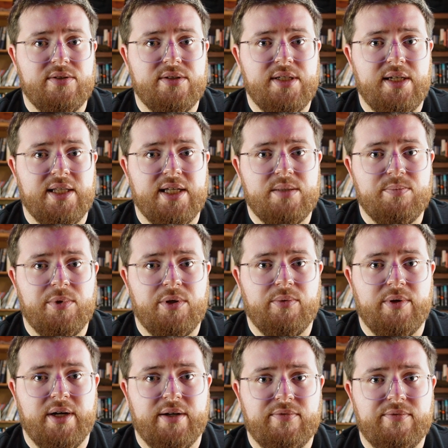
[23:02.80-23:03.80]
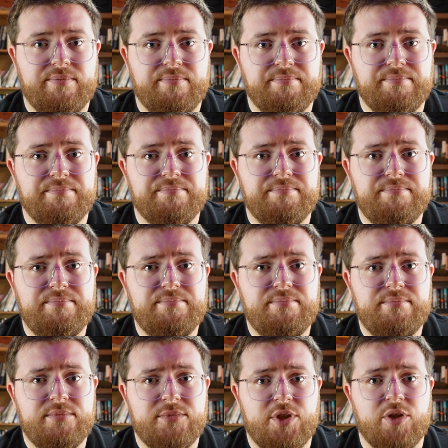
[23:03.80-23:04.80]
see, that's pretty rough.
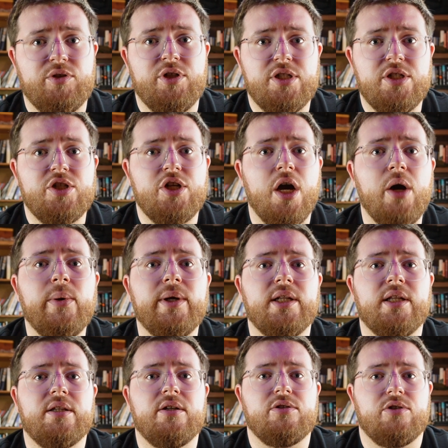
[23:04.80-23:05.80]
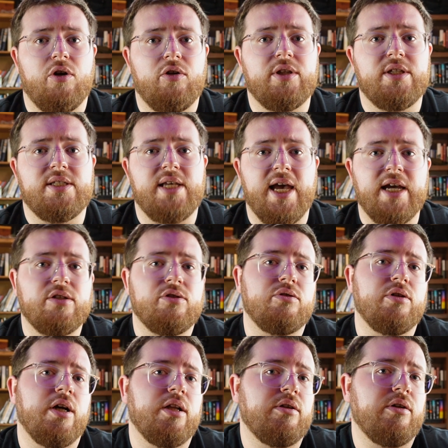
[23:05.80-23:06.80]
So just knowing that there's all these
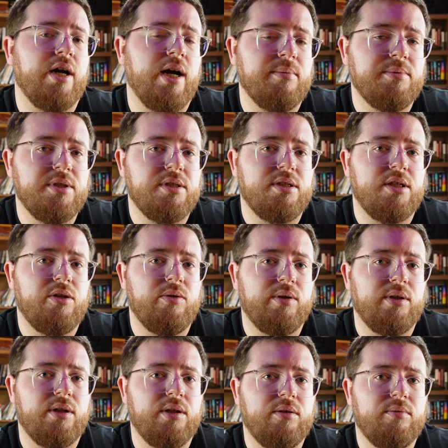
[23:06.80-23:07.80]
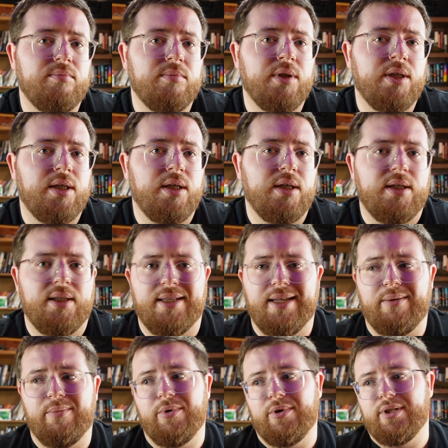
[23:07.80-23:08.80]
extra other options that you can do.
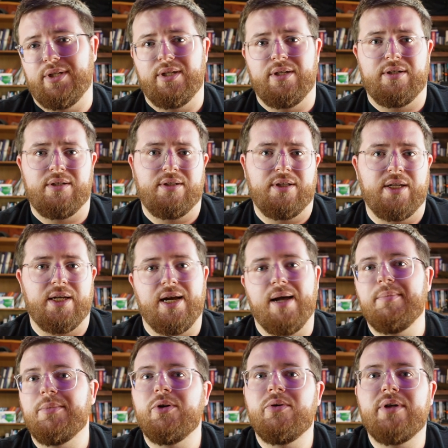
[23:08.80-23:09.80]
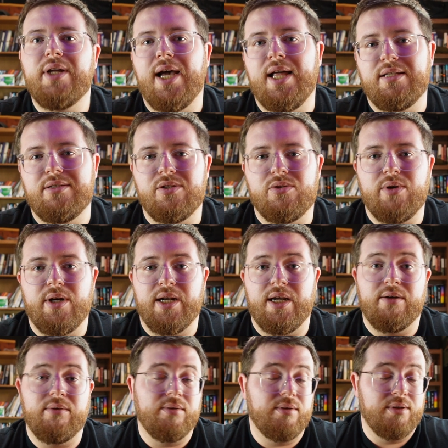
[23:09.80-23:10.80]
Like working in a clinic. I'm doing dialysis right
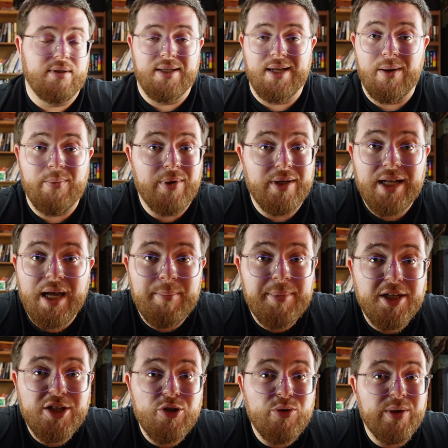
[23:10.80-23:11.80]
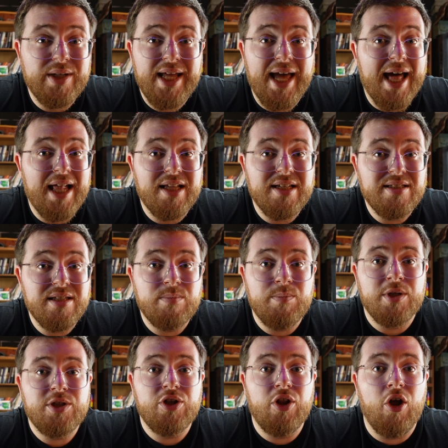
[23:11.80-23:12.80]
now. I will not be doing dialysis
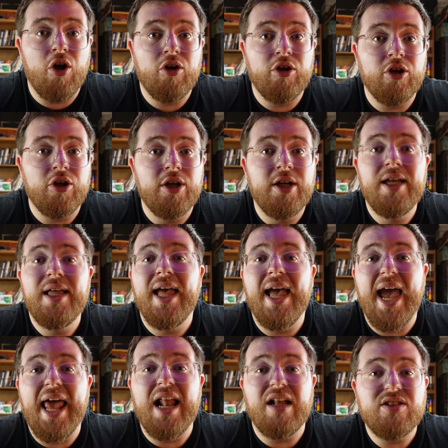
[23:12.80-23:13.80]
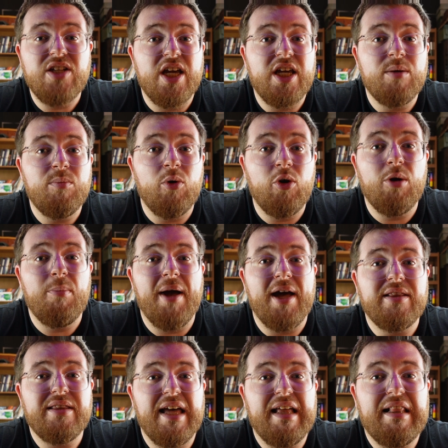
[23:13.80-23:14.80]
much longer. And I'll tell you more
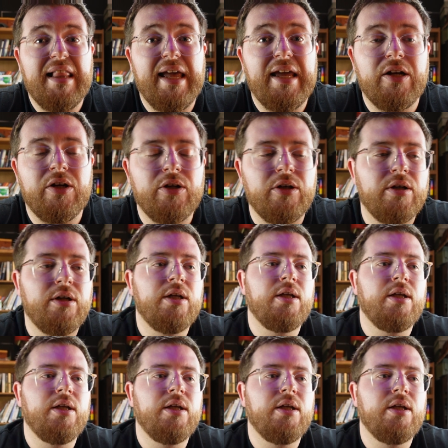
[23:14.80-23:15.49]
about that later.